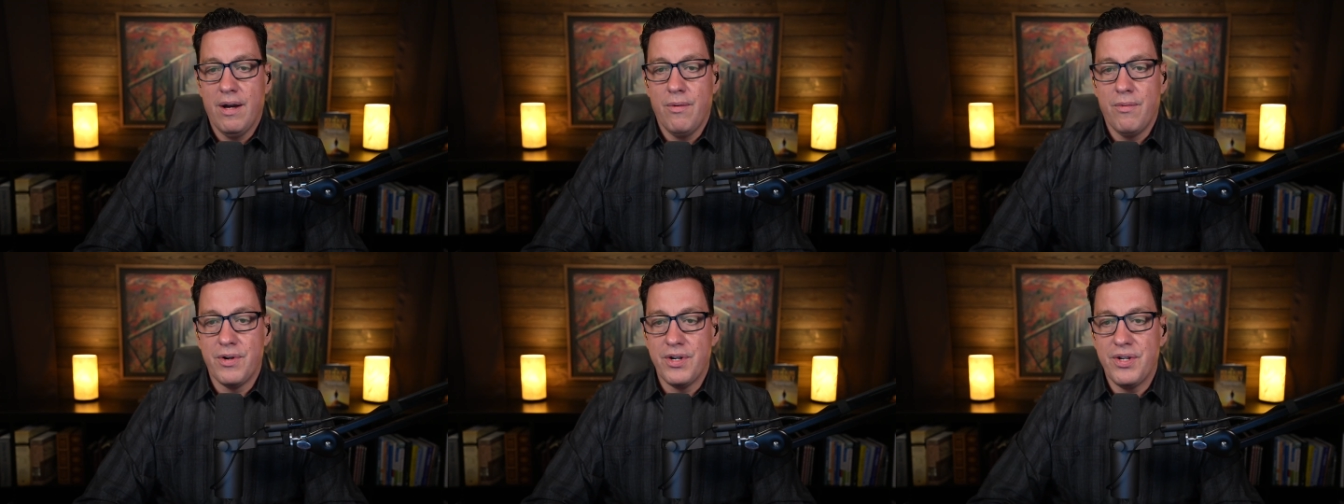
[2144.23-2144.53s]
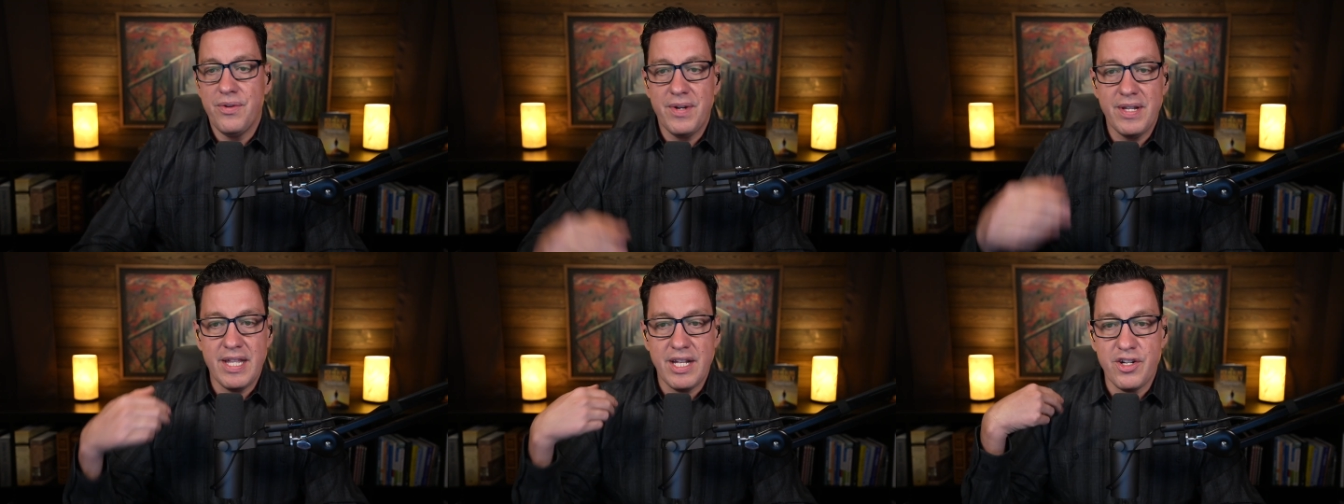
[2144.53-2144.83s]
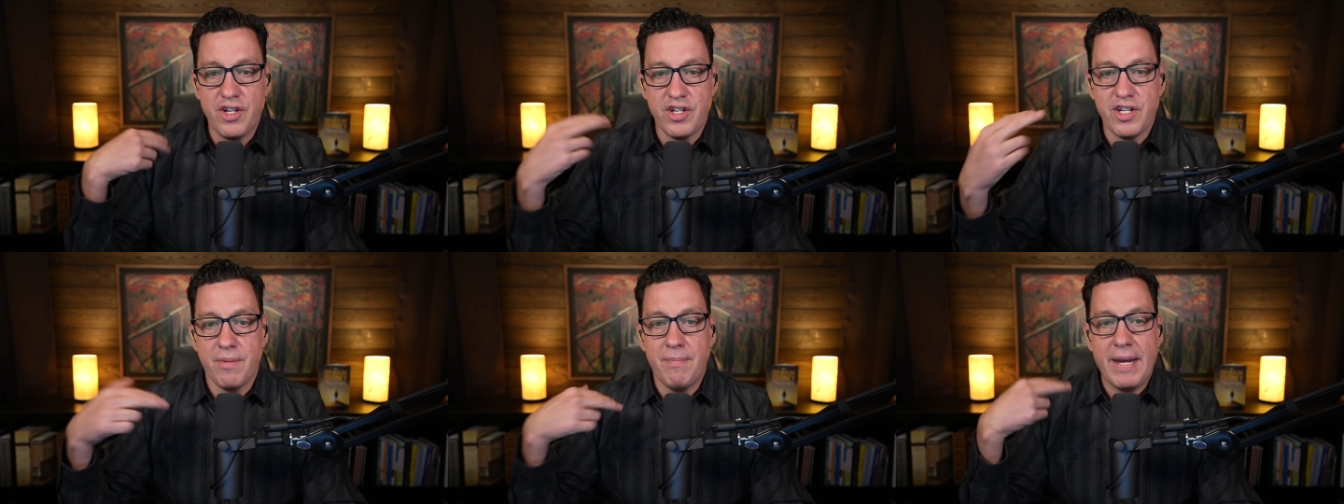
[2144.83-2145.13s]
we're doing things
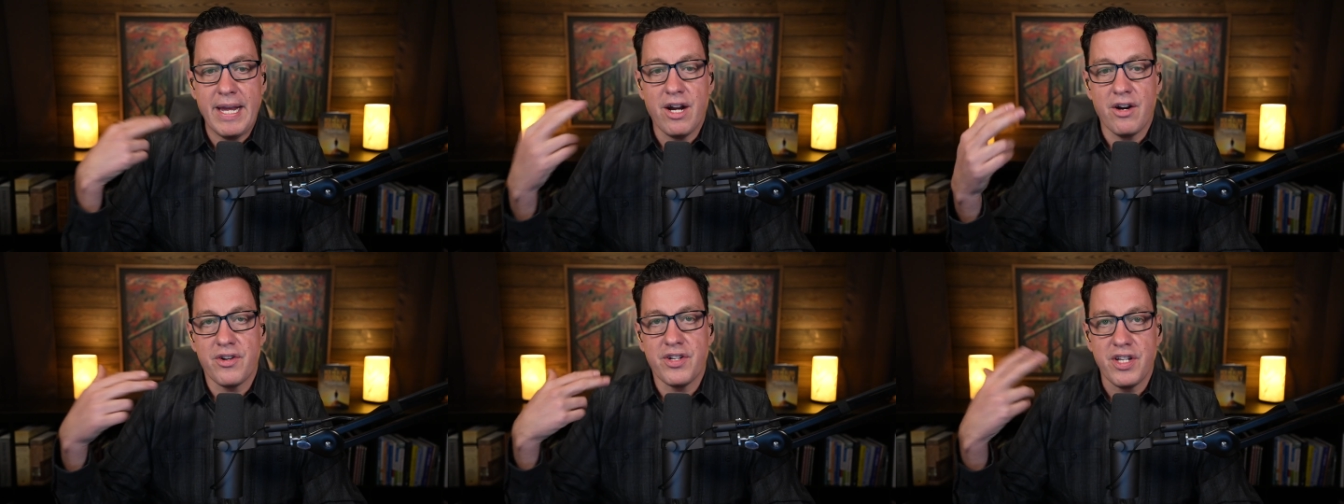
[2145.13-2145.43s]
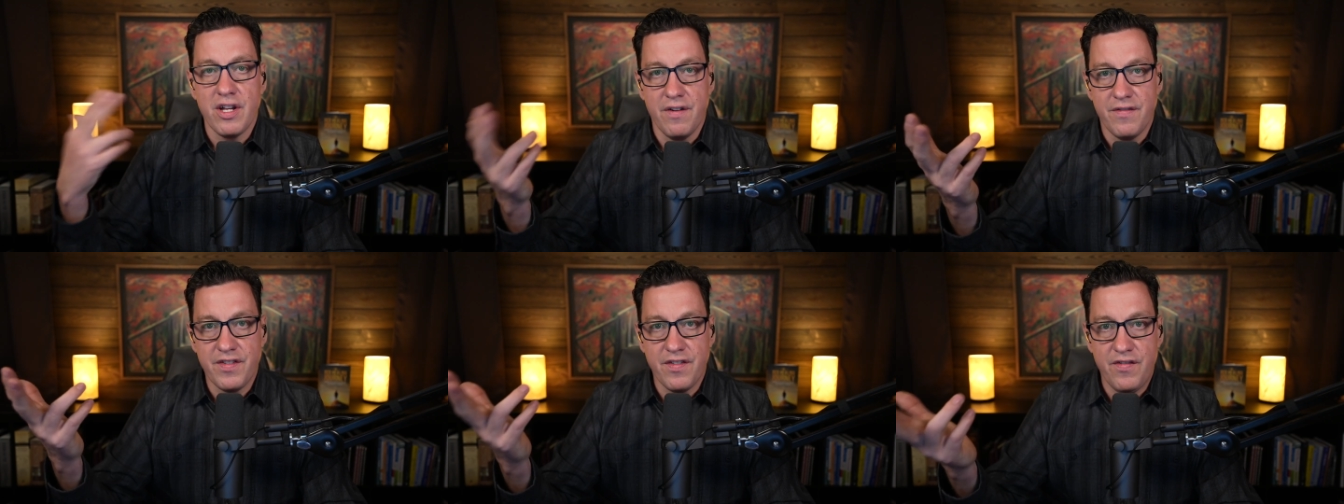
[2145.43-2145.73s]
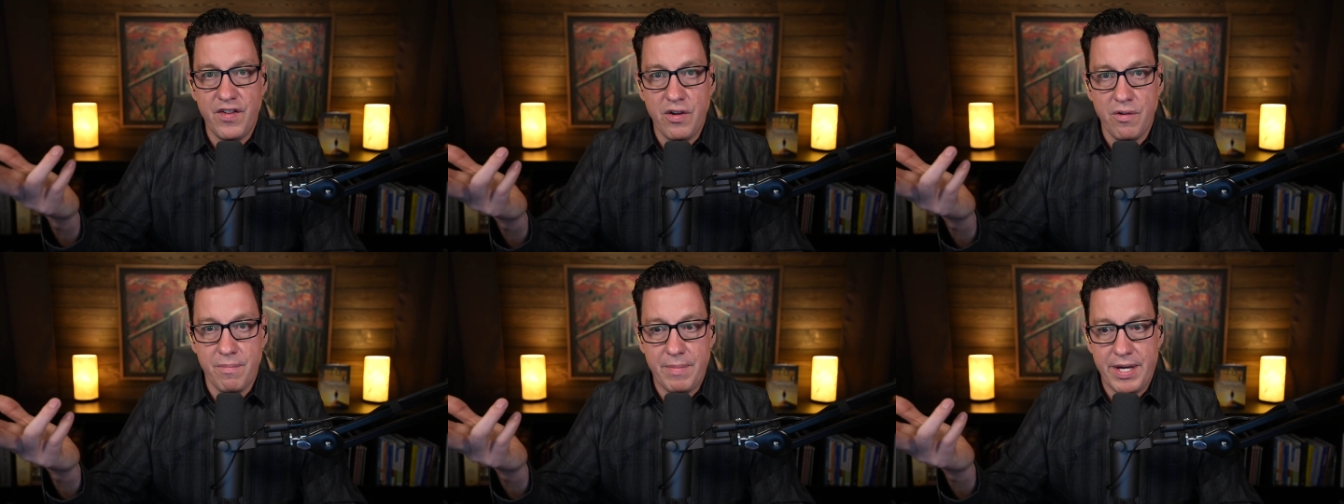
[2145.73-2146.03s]
just to make ourselves
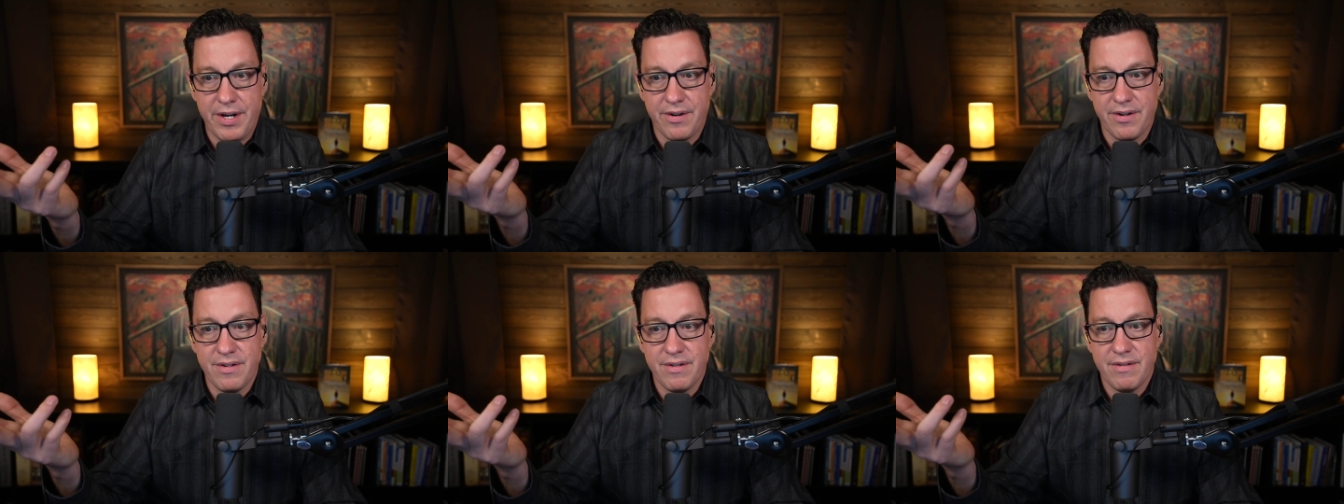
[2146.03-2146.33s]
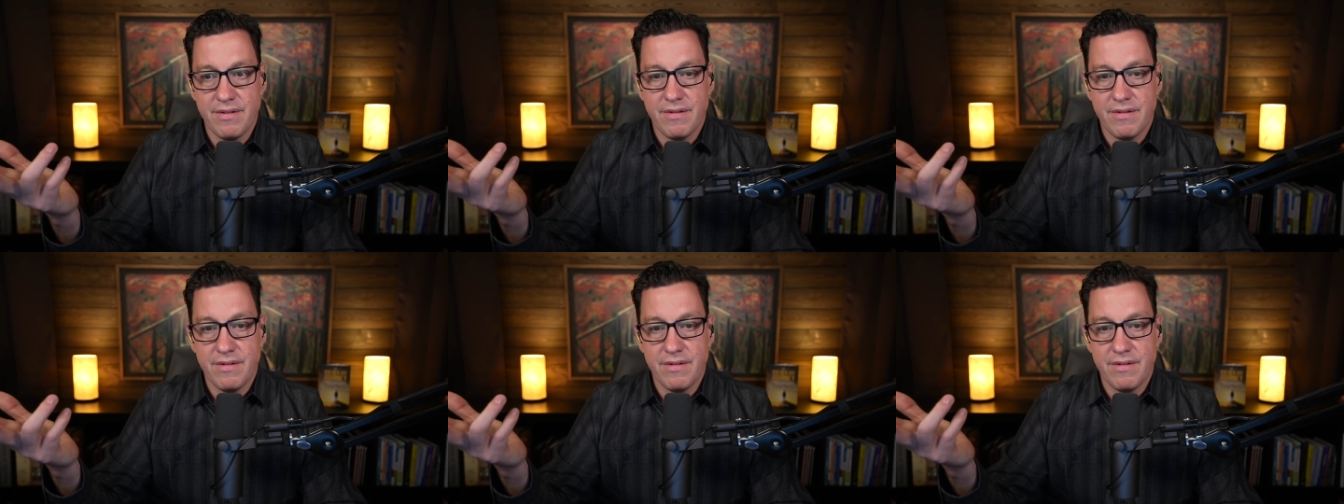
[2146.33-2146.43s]
feel better.